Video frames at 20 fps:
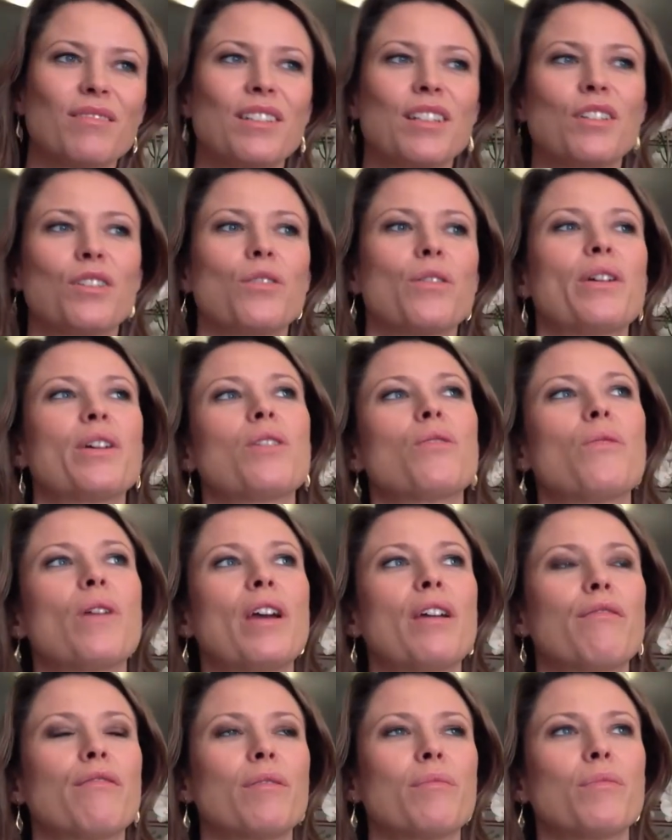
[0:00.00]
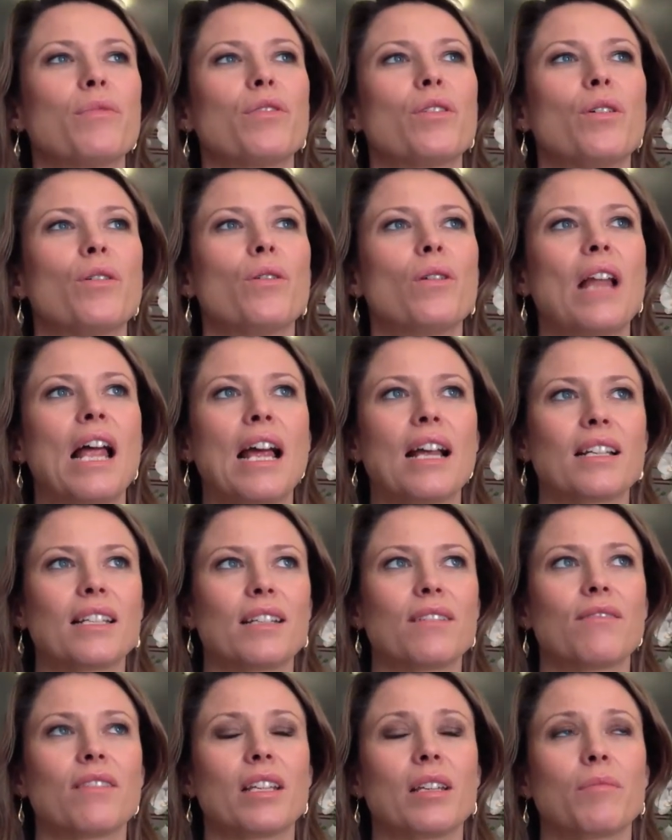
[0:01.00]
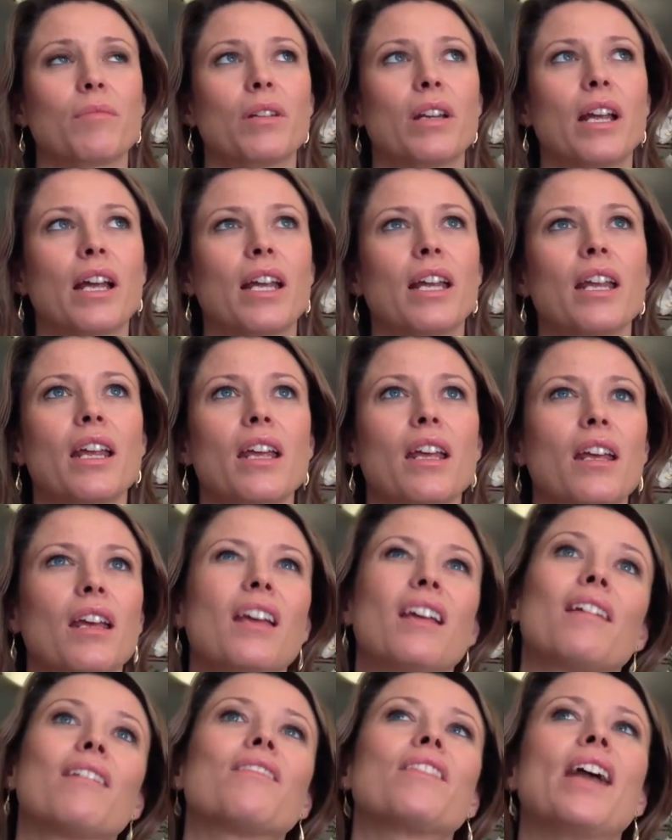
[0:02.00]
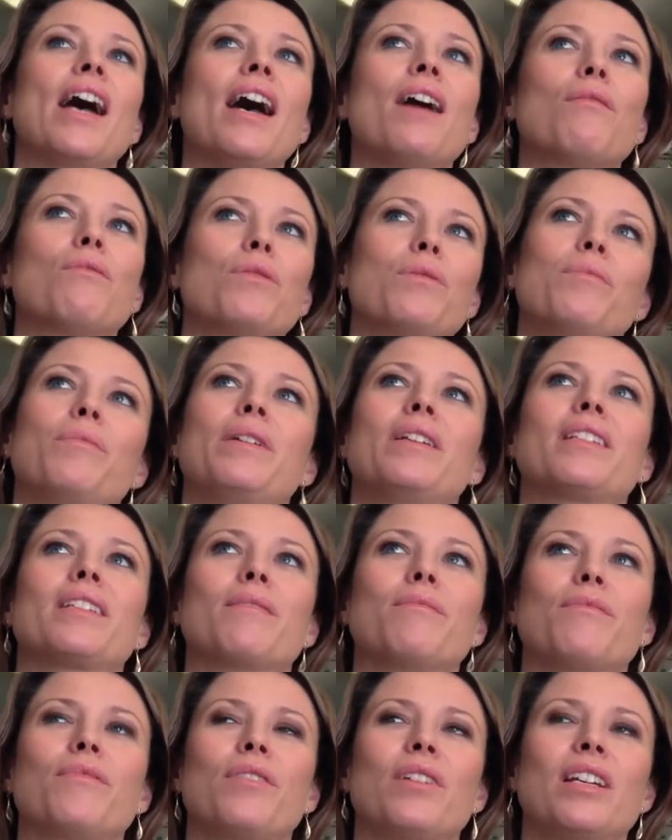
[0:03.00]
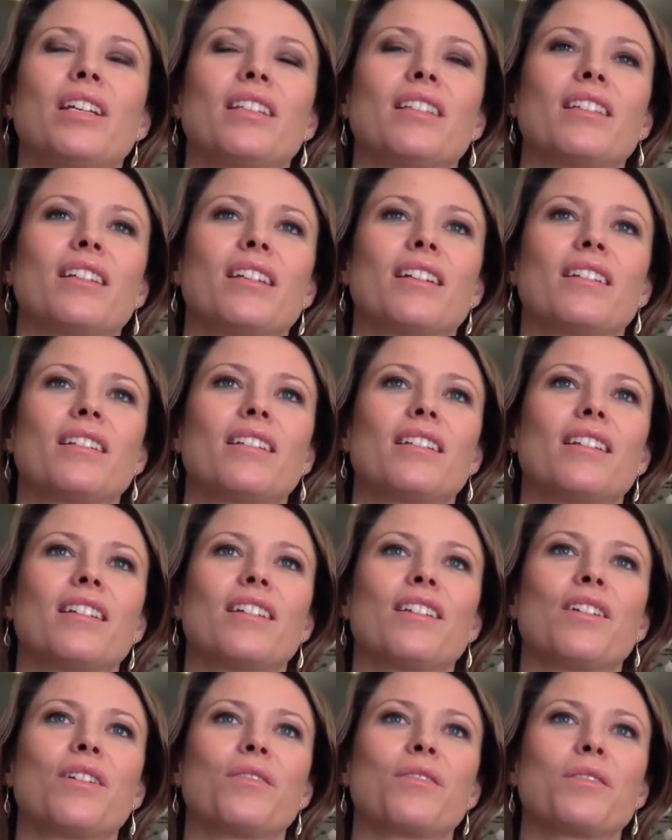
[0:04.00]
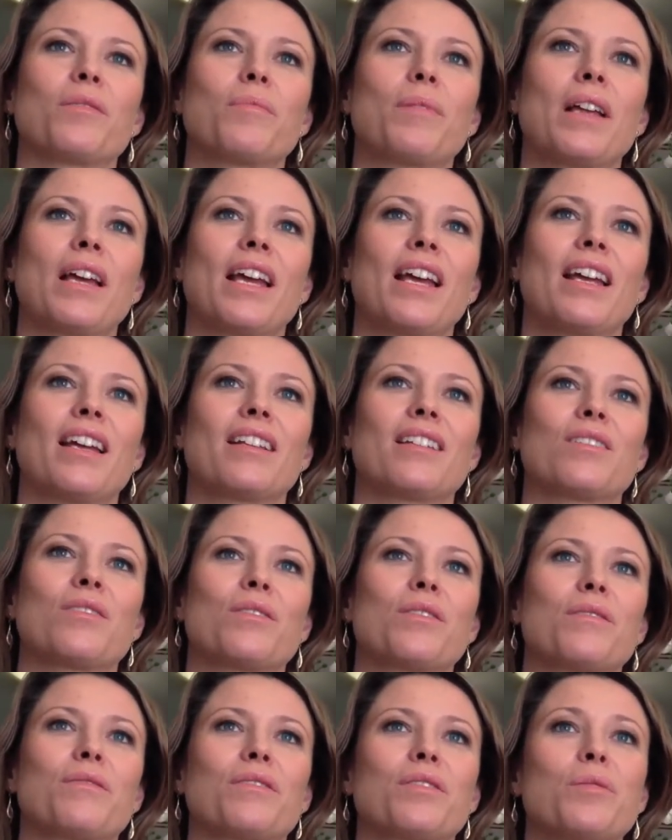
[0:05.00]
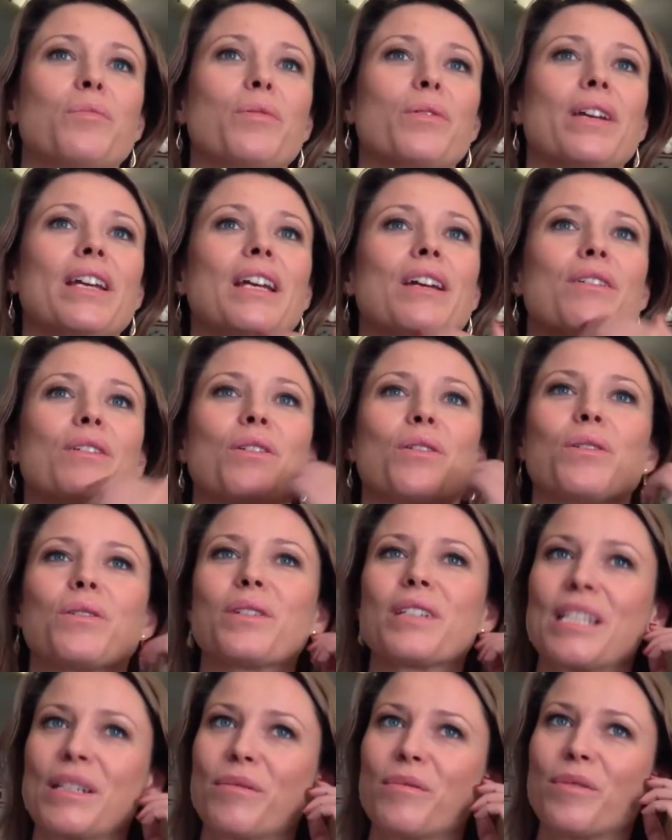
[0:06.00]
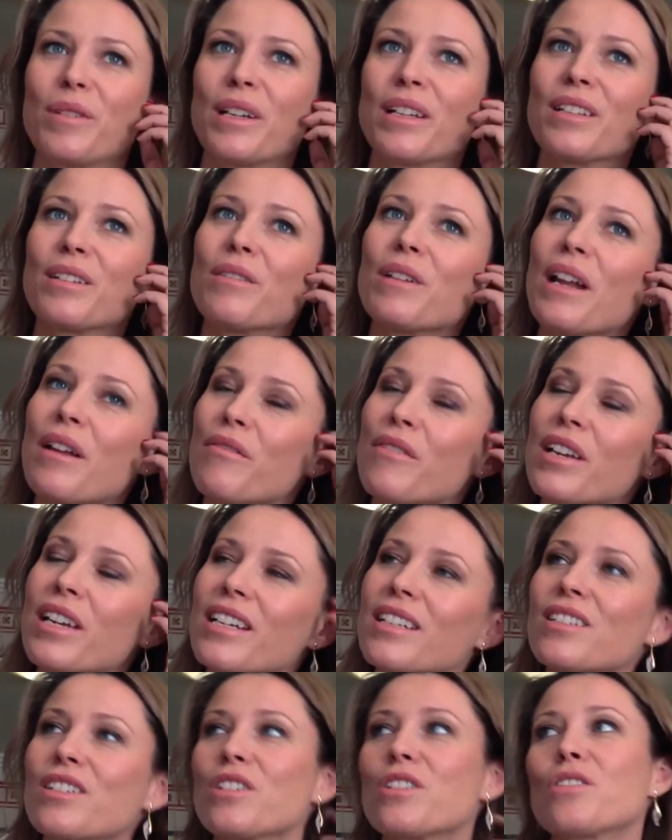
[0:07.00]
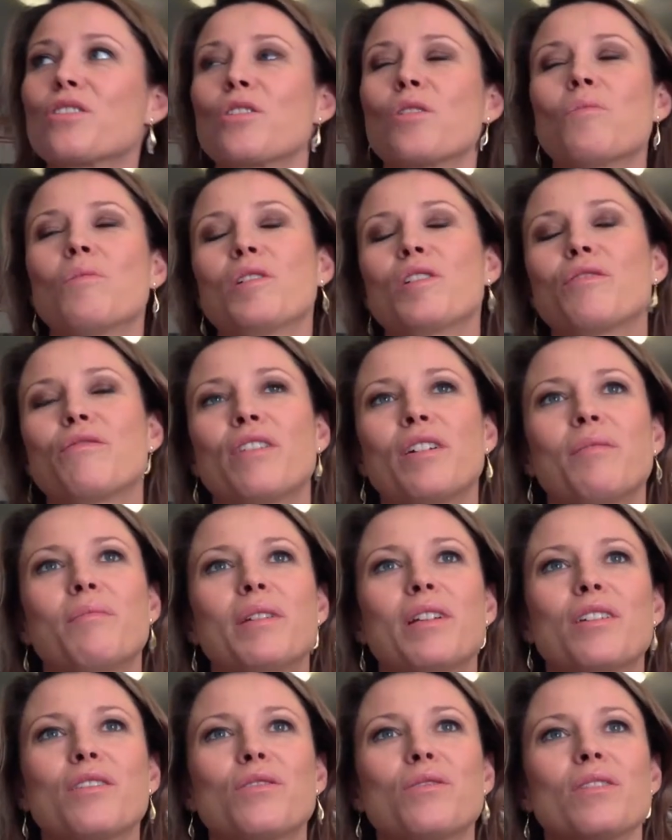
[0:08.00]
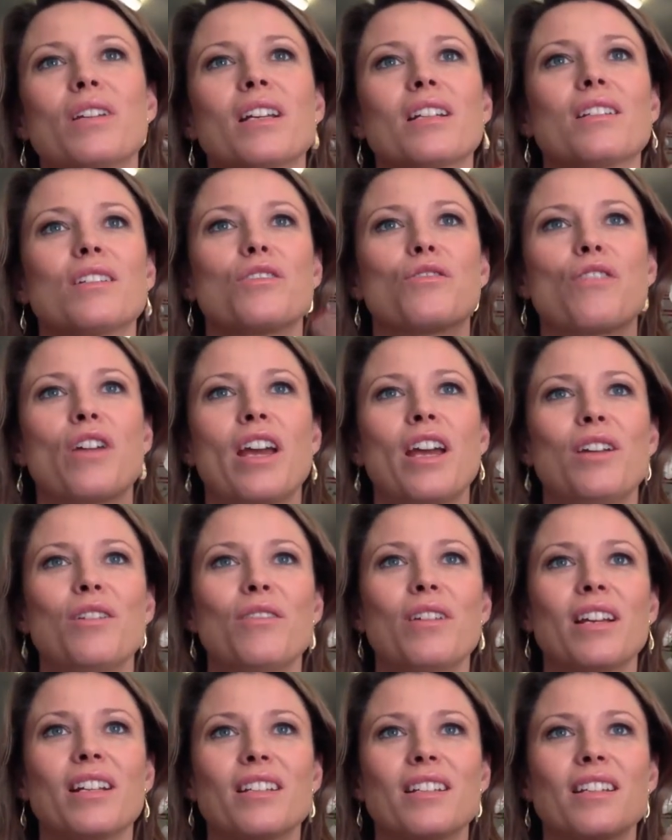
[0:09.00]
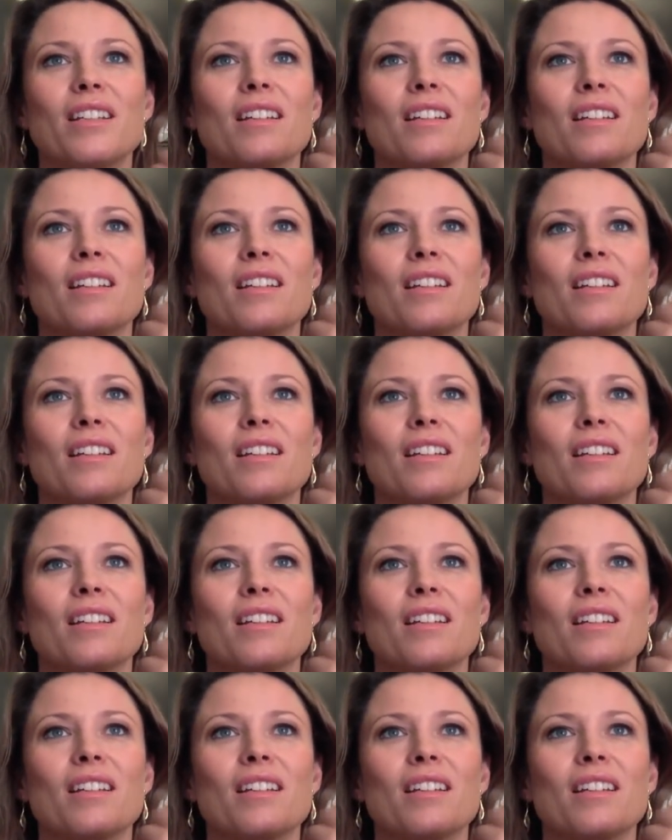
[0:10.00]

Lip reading: going away from the whole acting thing, but that would be something that, to play a sort of superhero or something that I think is just so much fun because you get to train, you get